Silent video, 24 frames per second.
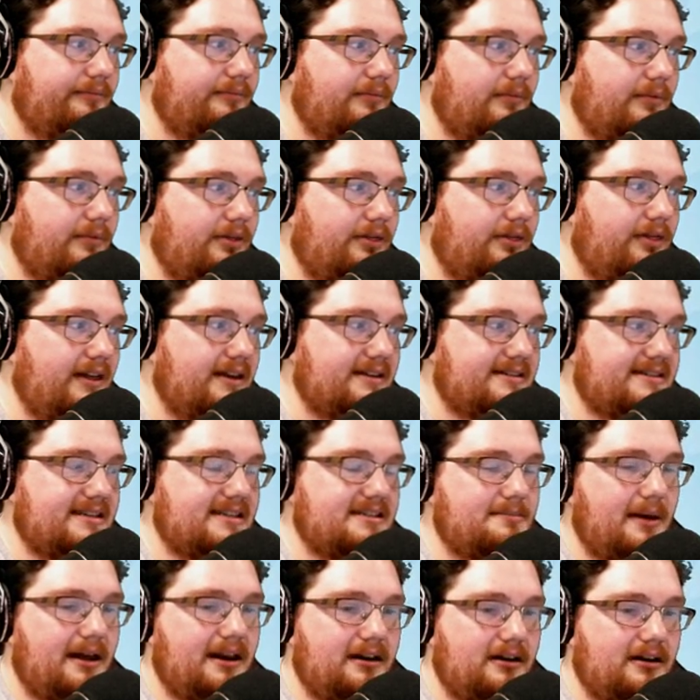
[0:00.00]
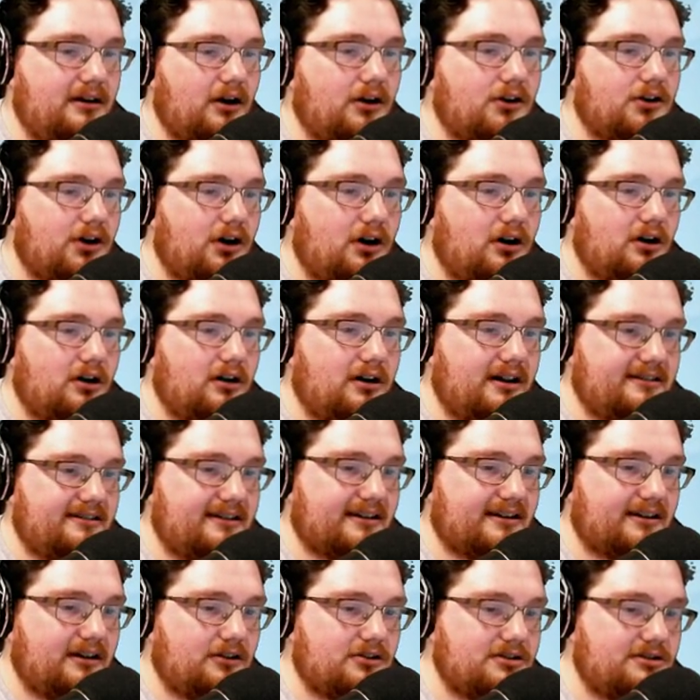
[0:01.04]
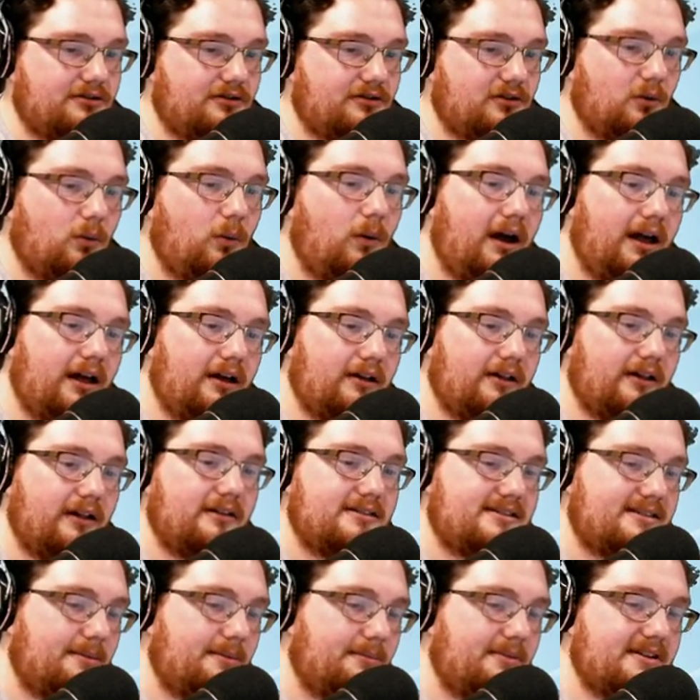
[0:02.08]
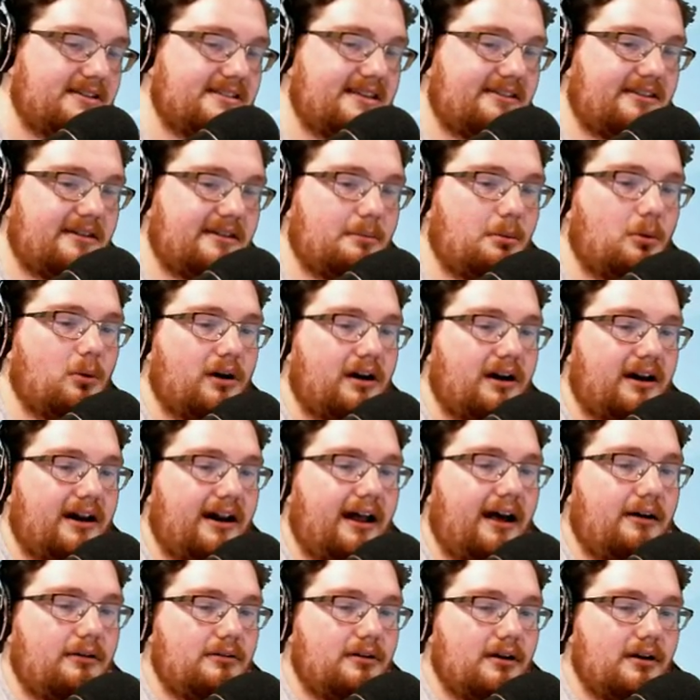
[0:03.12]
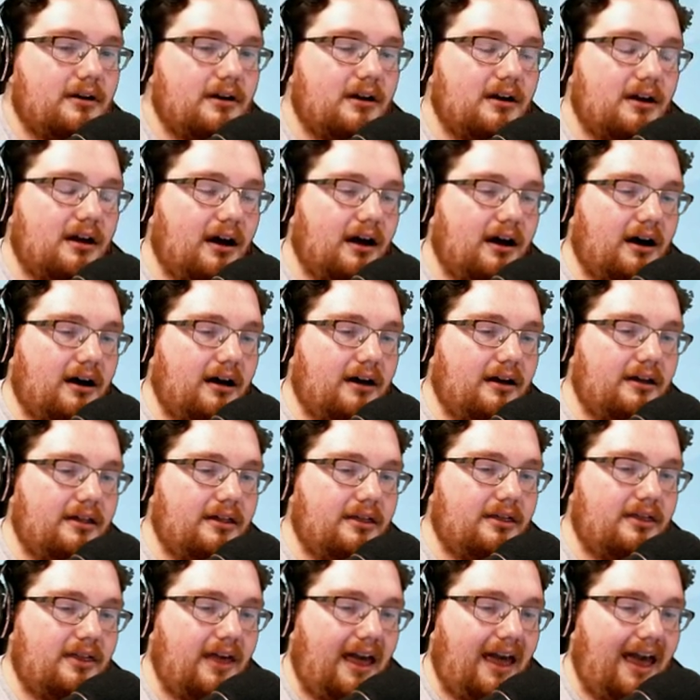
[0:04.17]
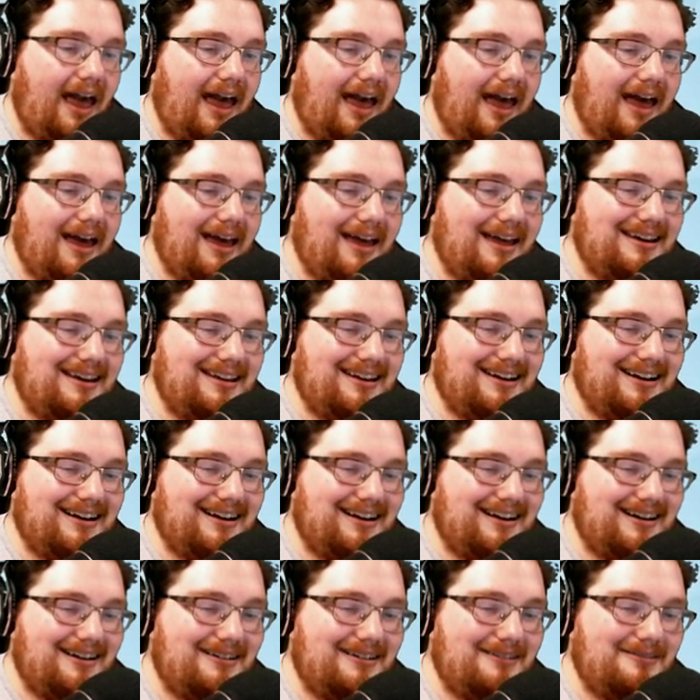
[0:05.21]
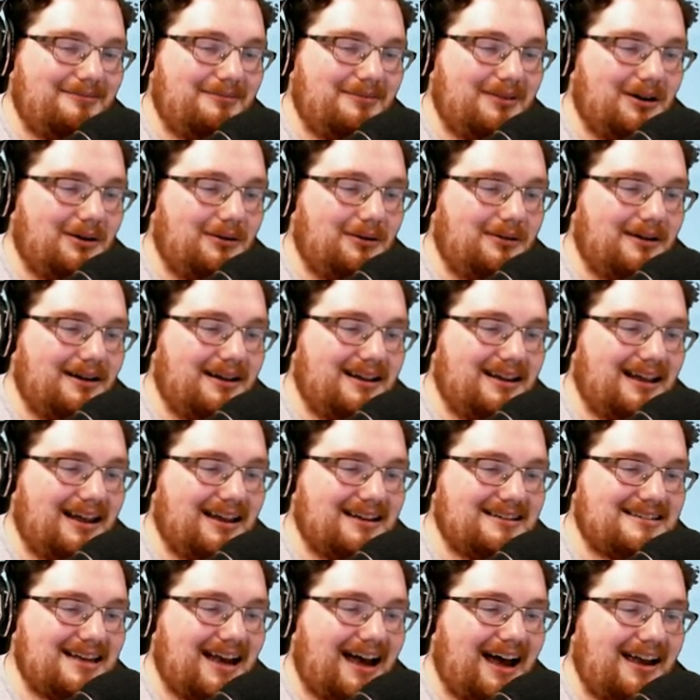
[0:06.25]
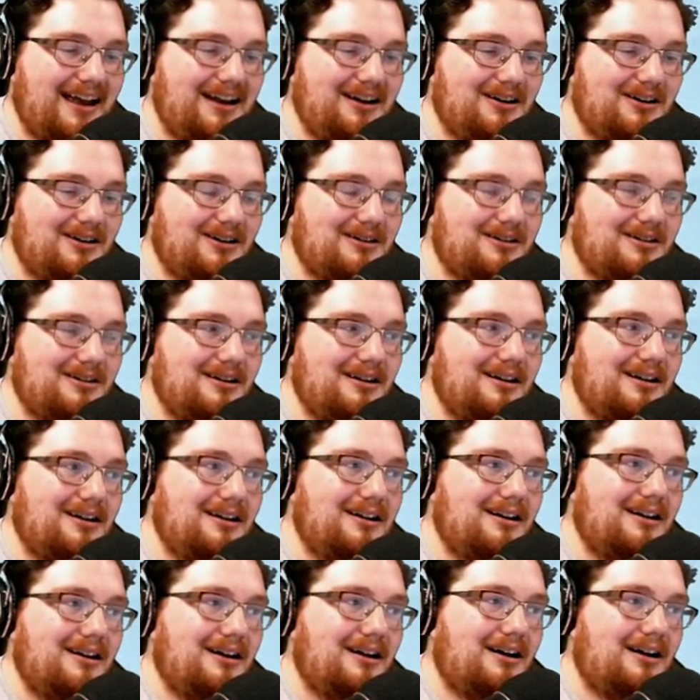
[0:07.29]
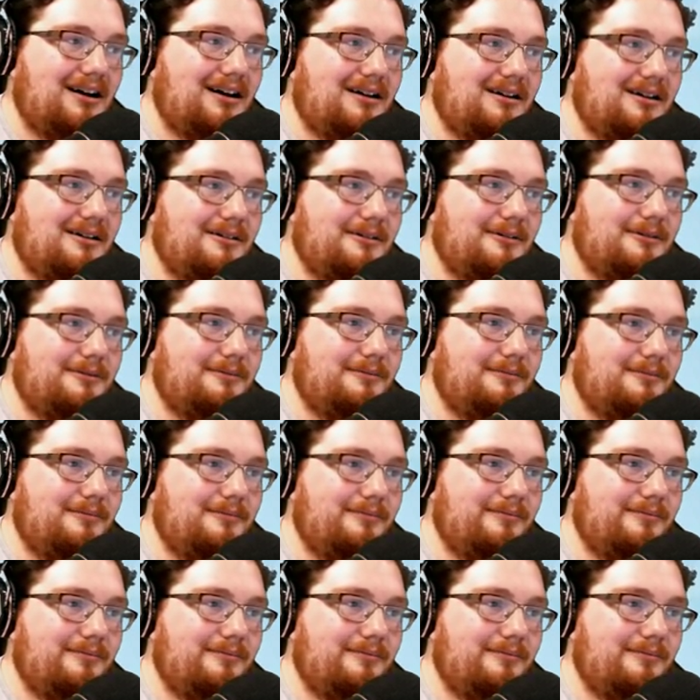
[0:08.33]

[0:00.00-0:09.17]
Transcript: this has been an undercurrent in technology for a while. And some of these that they pointed out, uh, they had, uh, you know, an entire, uh,